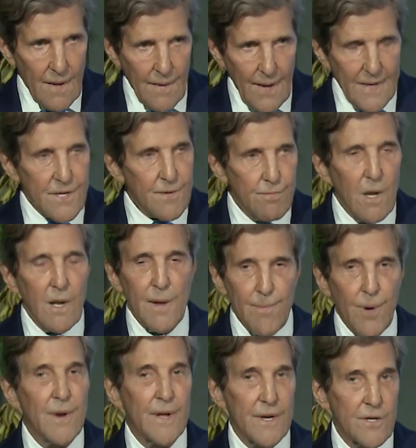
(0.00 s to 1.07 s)
That's really
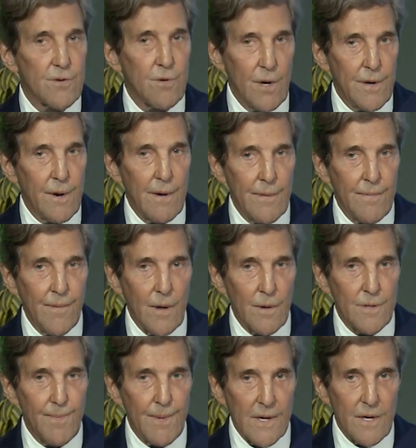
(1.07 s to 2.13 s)
pretty extraordinary,
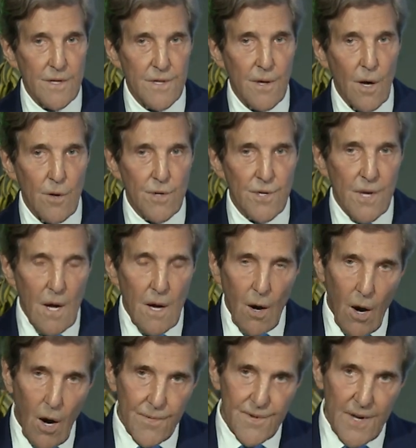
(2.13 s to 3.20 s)
folks, because those
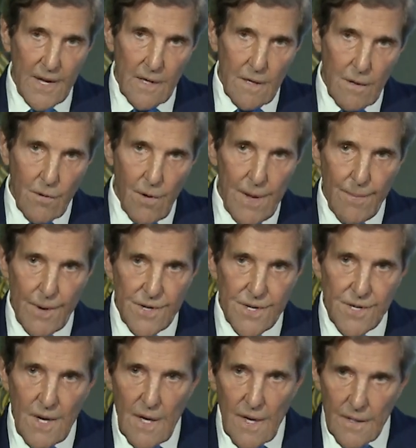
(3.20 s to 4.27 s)
offtake
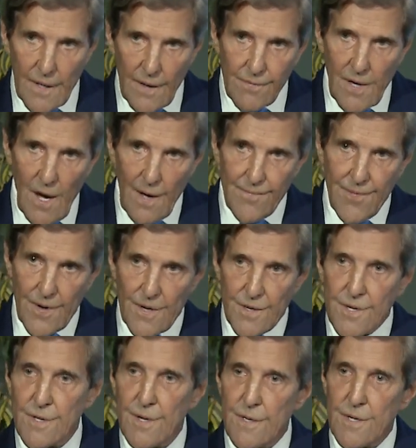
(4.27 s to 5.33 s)
agreements give
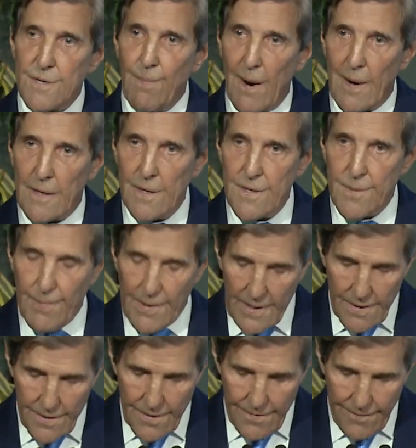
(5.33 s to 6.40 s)
confidence to this market to begin to